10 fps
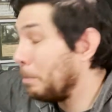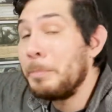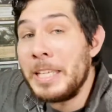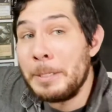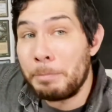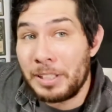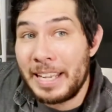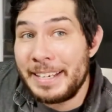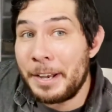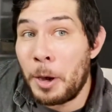being
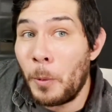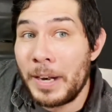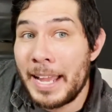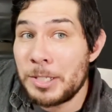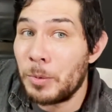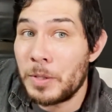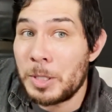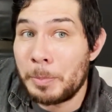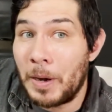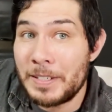played and no one has a
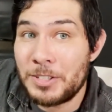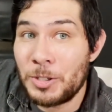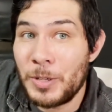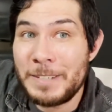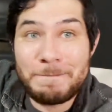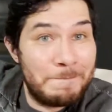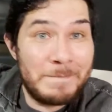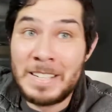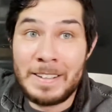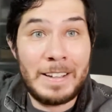response to it,
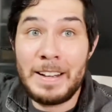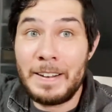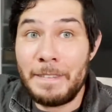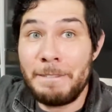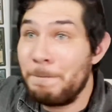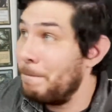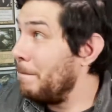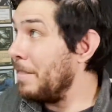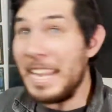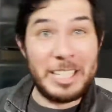
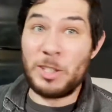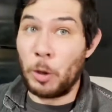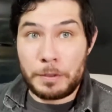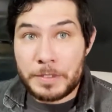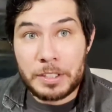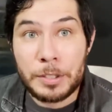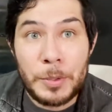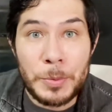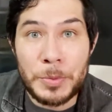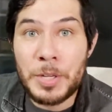they deserve to
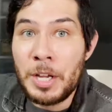lose.